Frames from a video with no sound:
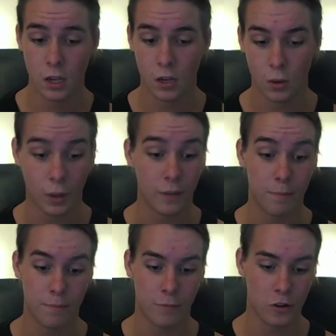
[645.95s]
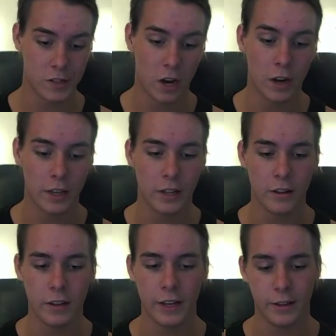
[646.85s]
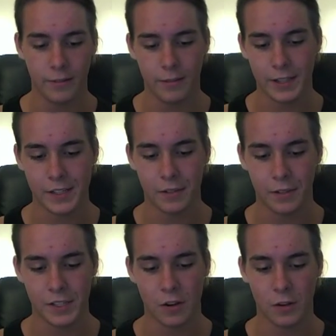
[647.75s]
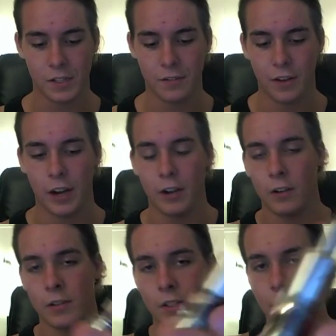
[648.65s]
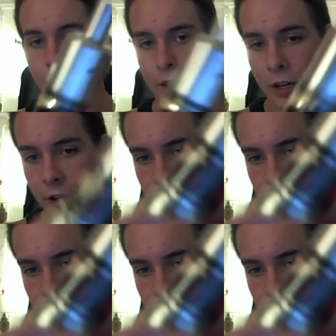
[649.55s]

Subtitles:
or when I first got it, it instantly starts to fire. So if you can hear,